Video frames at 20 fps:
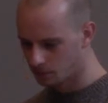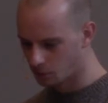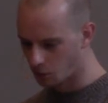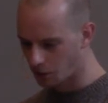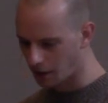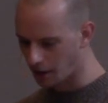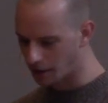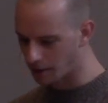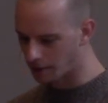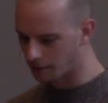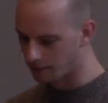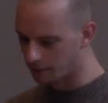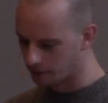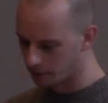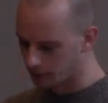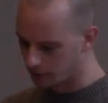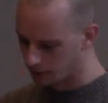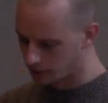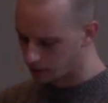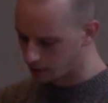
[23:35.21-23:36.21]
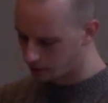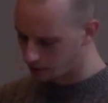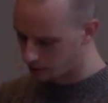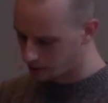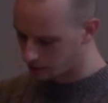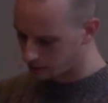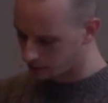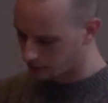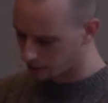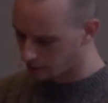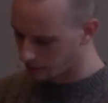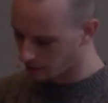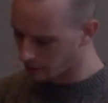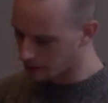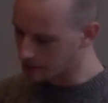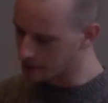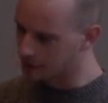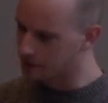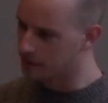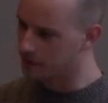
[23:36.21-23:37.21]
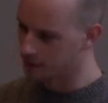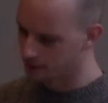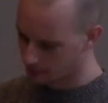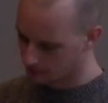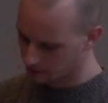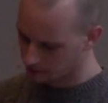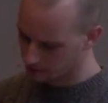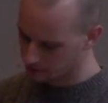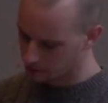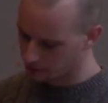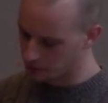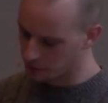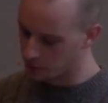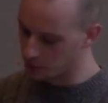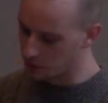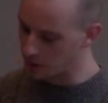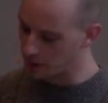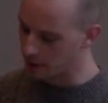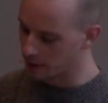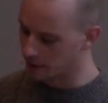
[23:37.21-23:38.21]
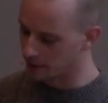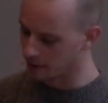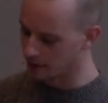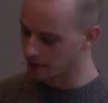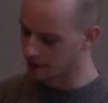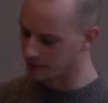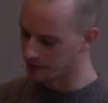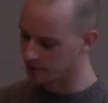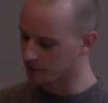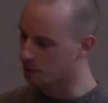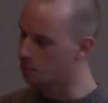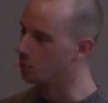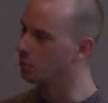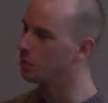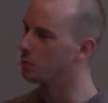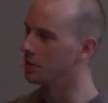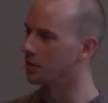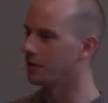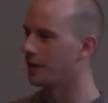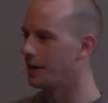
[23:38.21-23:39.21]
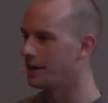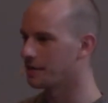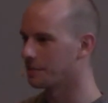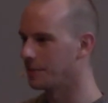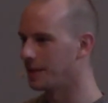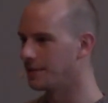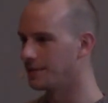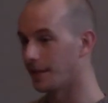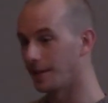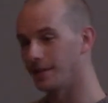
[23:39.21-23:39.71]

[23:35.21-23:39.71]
Kind of things do you hear in school with classmates?